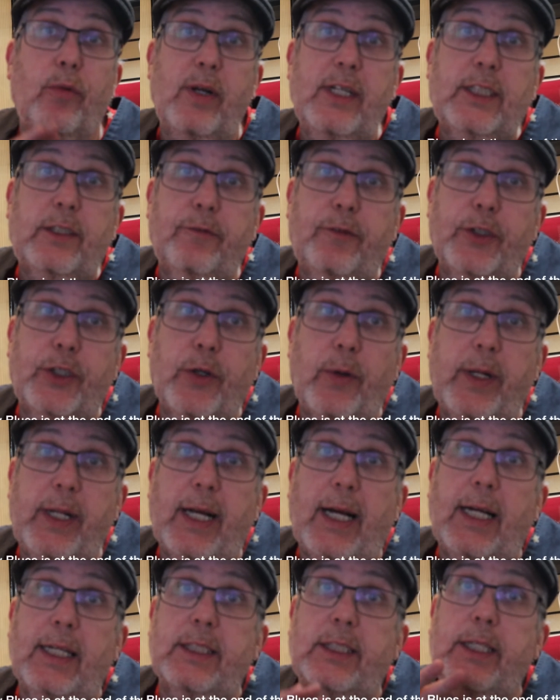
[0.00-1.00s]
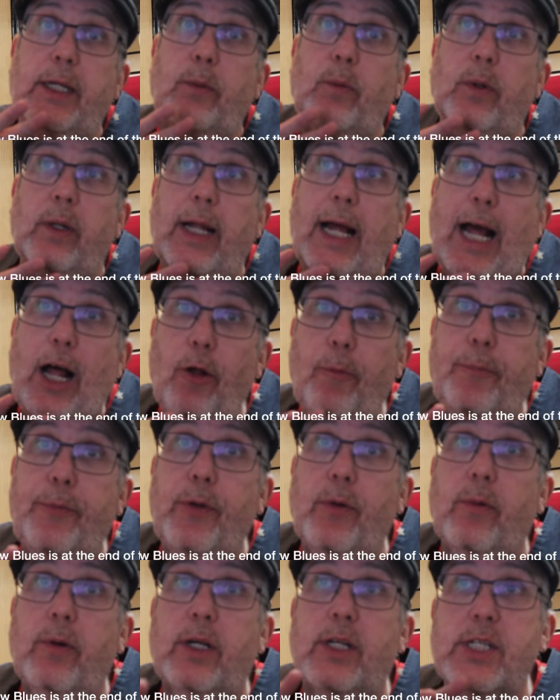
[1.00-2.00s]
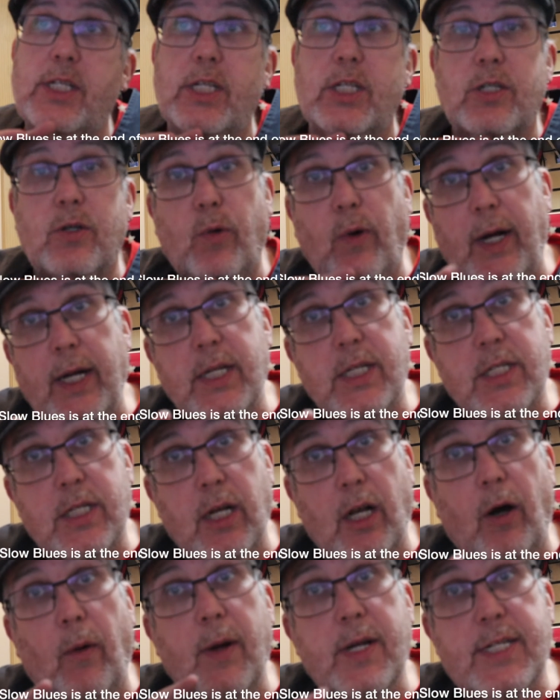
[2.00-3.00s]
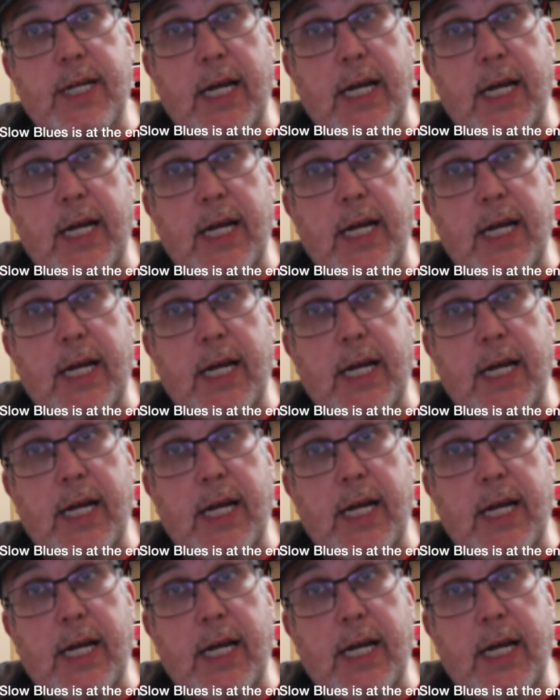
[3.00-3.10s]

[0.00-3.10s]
reason for doing that is it will help you because it's quite slow, it's